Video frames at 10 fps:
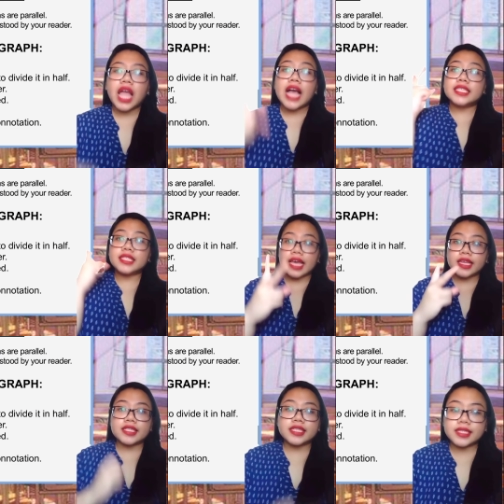
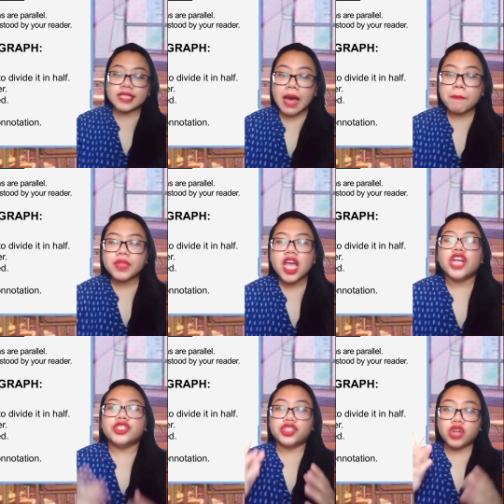Second step,
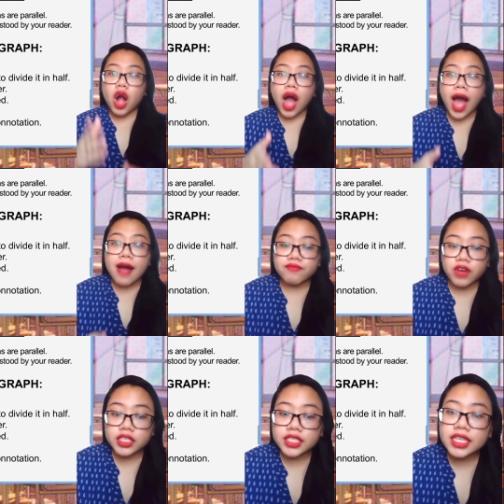draw a
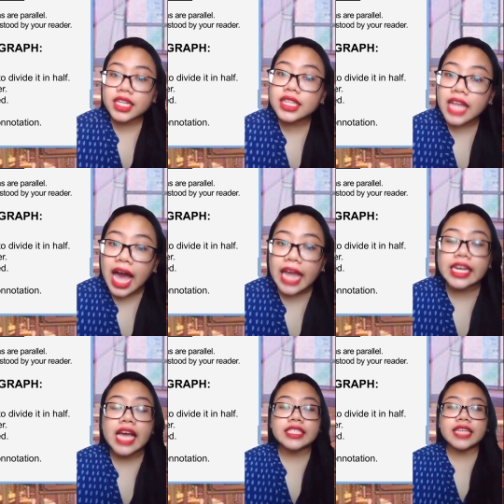vertical
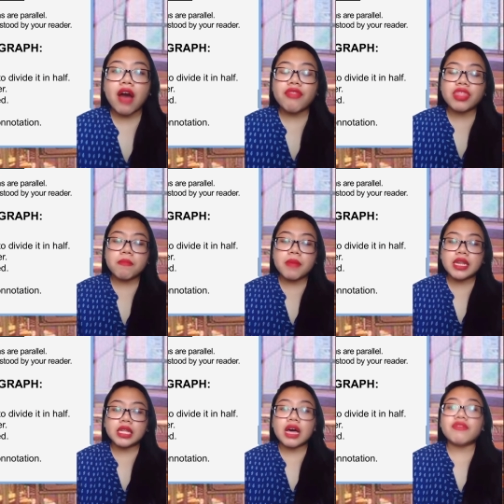line down the
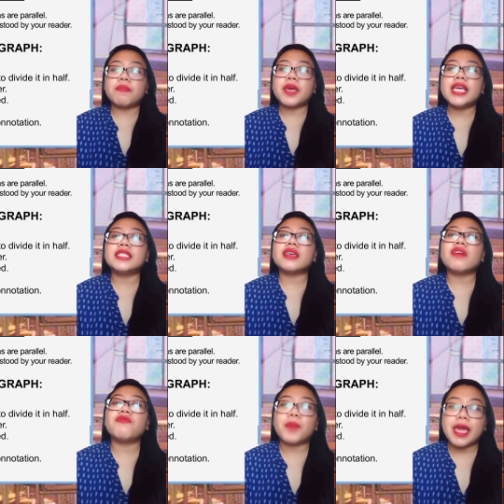middle of a piece
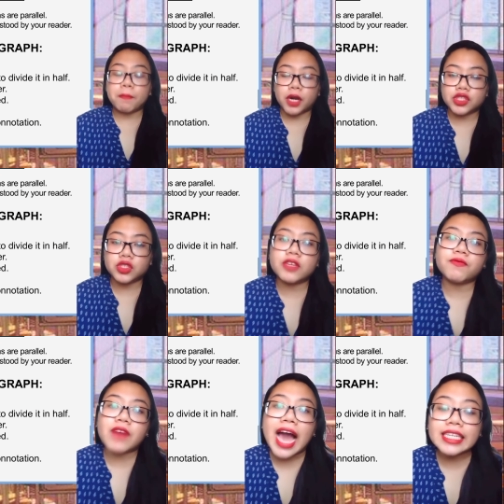of paper to
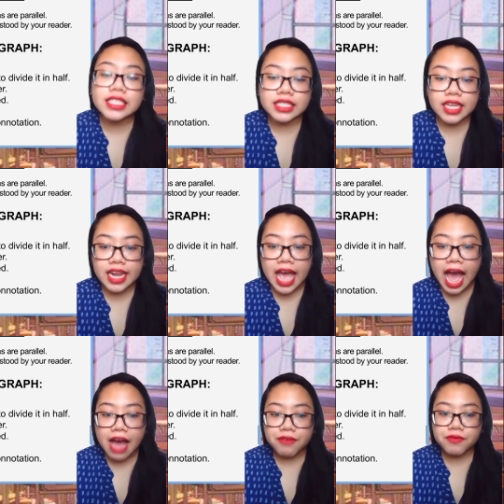divide it in
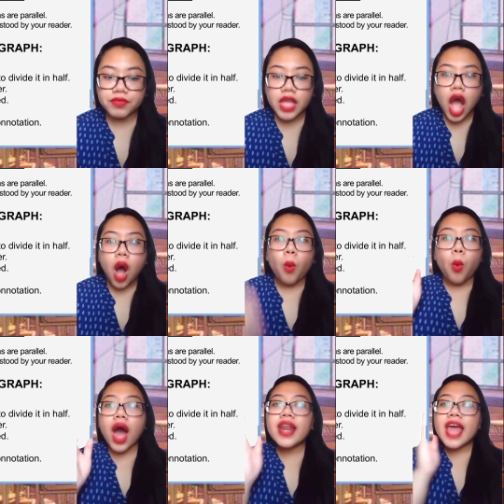half.
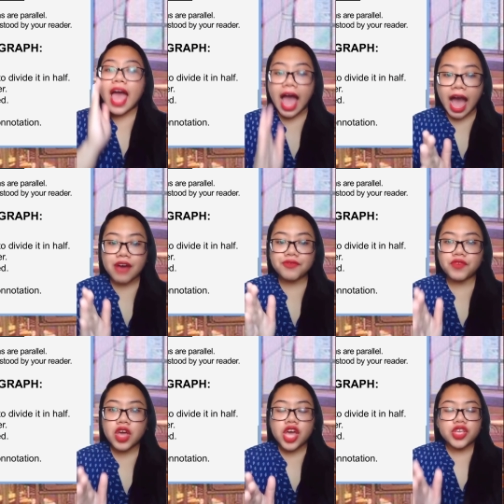One
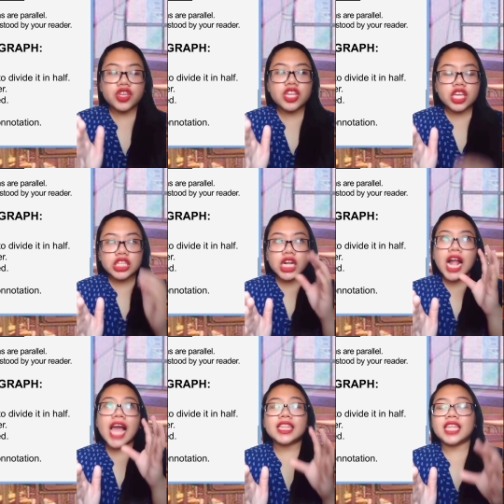half, you need to
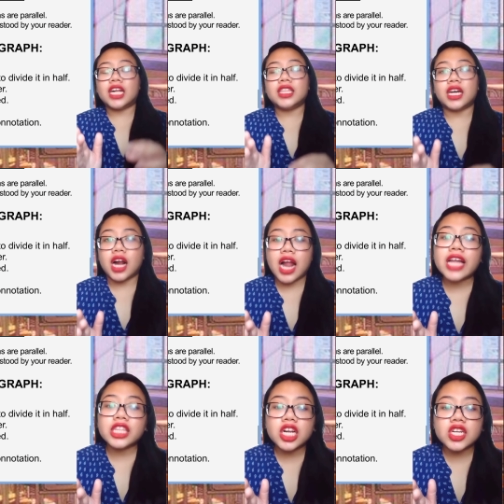write there the
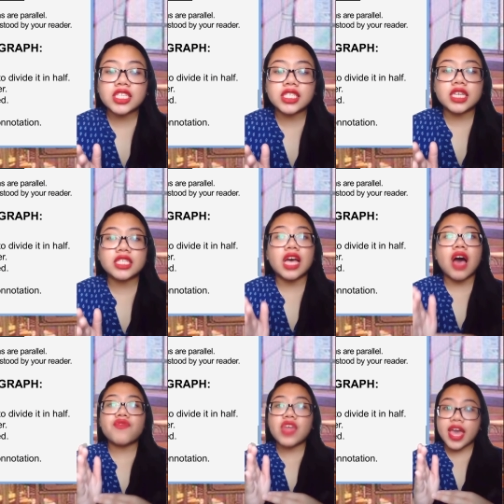characteristics
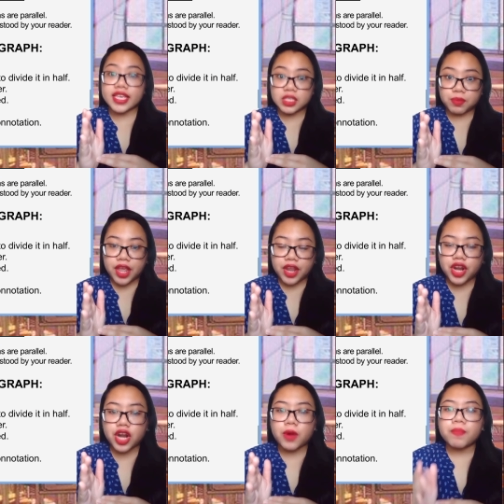of the
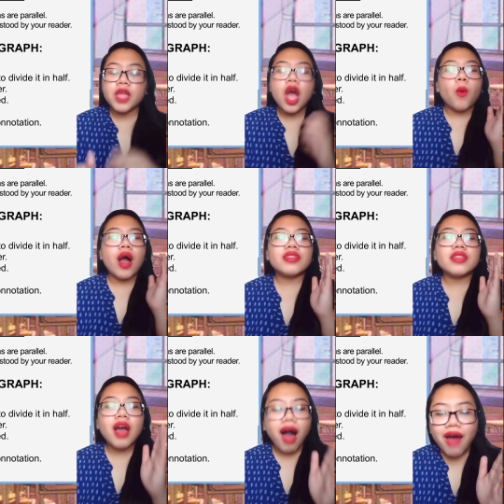explainer, while
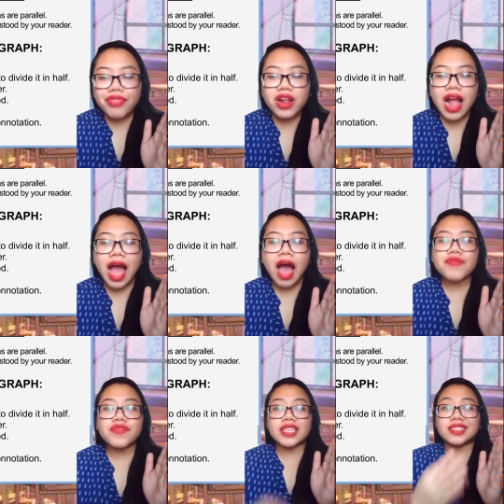the other
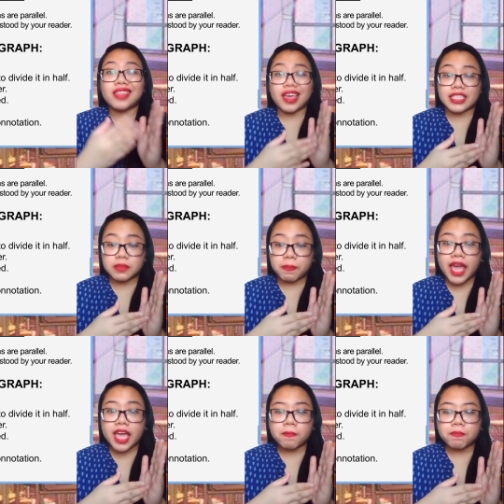half is the
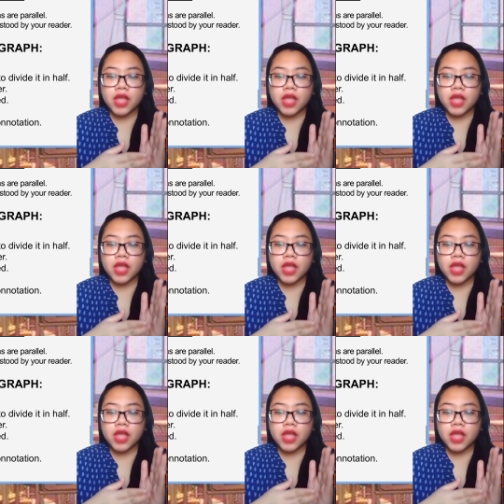explain.